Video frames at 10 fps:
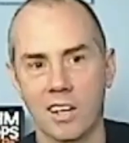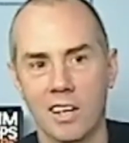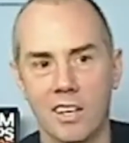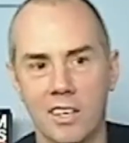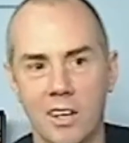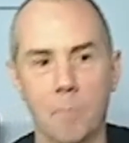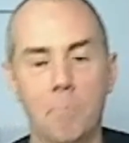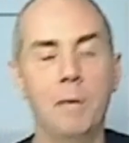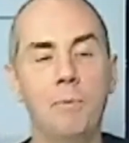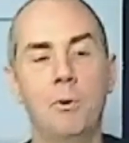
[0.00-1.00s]
You know,
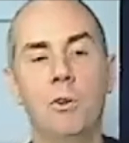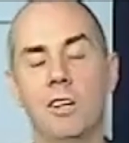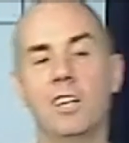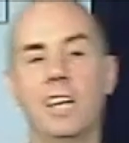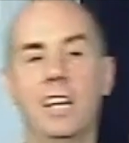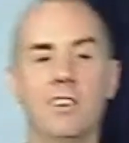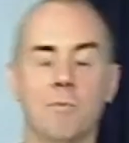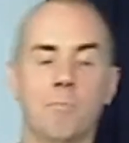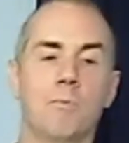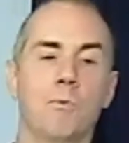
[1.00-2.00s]
people, okay,
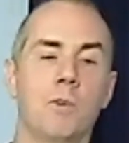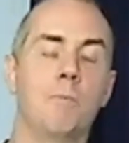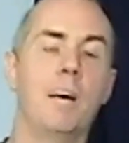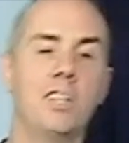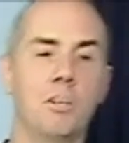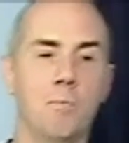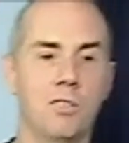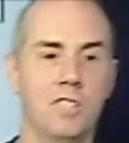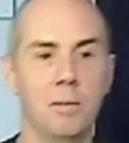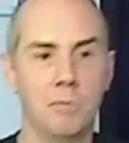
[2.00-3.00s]
we back to
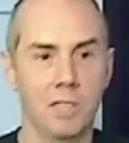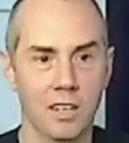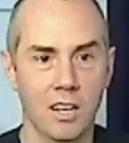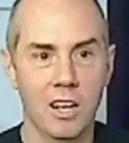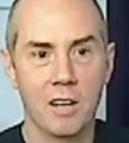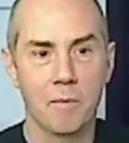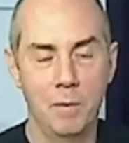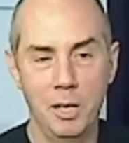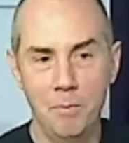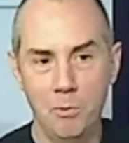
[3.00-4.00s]
perception.
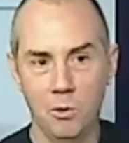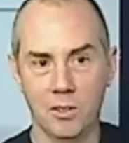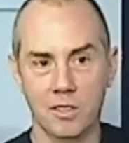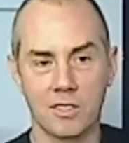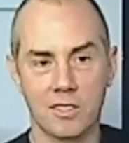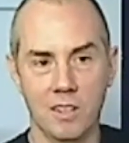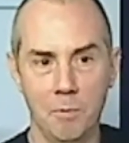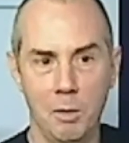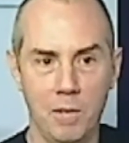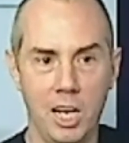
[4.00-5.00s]
Some
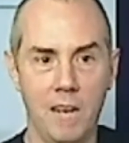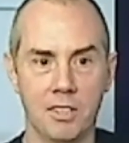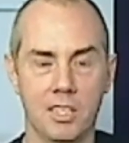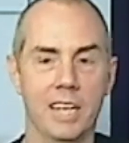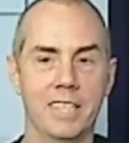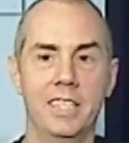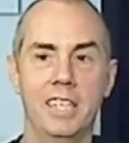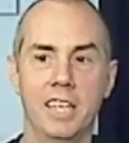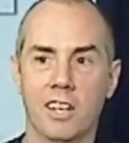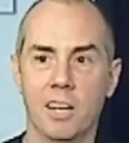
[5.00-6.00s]
people have this idea
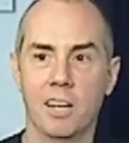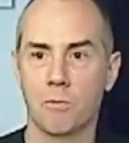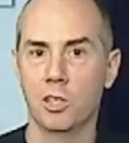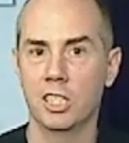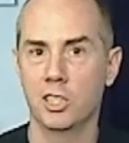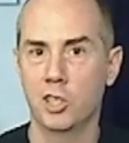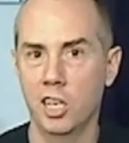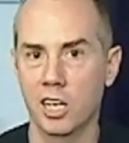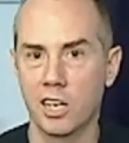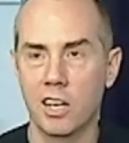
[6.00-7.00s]
that I'm really
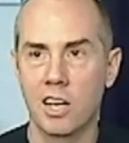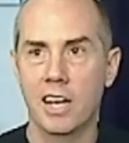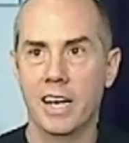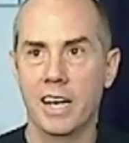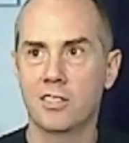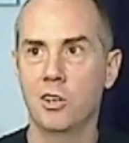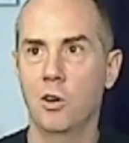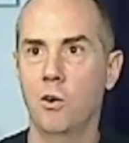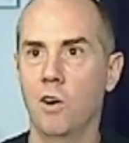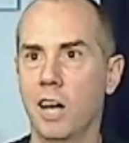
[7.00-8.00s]
good, and
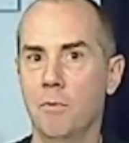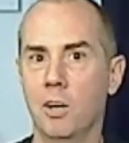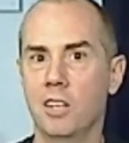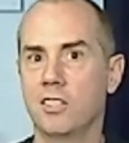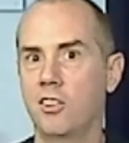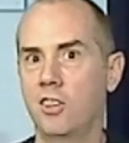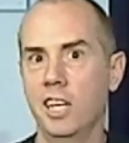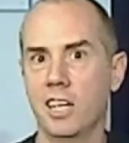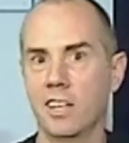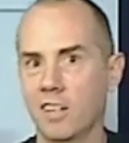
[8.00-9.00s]
so I must
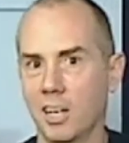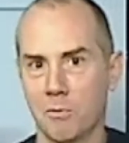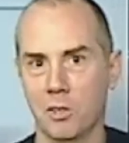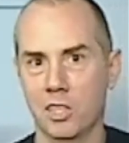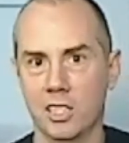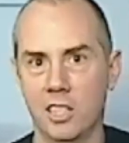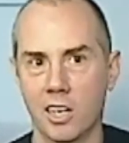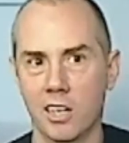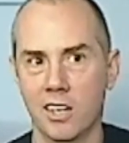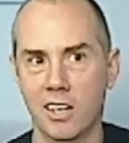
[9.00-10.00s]
think that I'm really good,
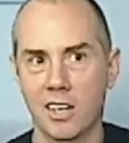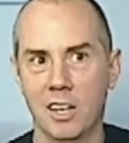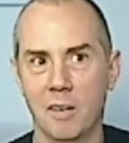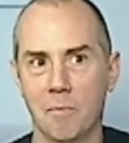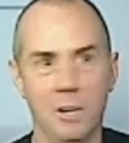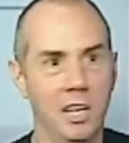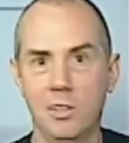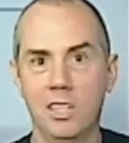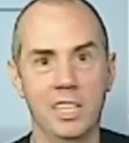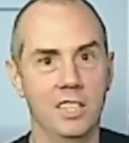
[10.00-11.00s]
but I
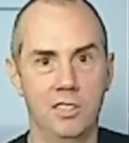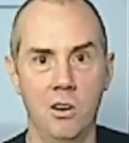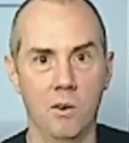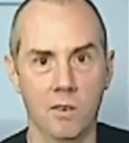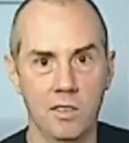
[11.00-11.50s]
really don't.